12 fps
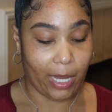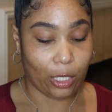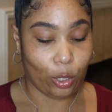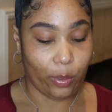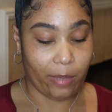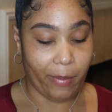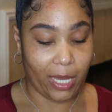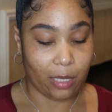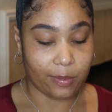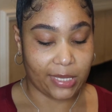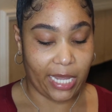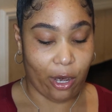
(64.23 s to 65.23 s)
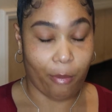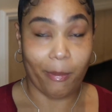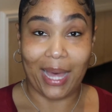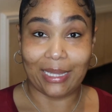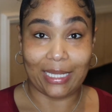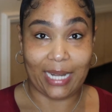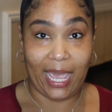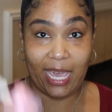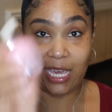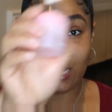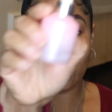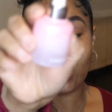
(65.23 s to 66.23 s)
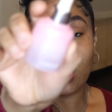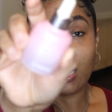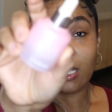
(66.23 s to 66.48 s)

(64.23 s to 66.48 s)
Glowy Makeup Serum by Laneige.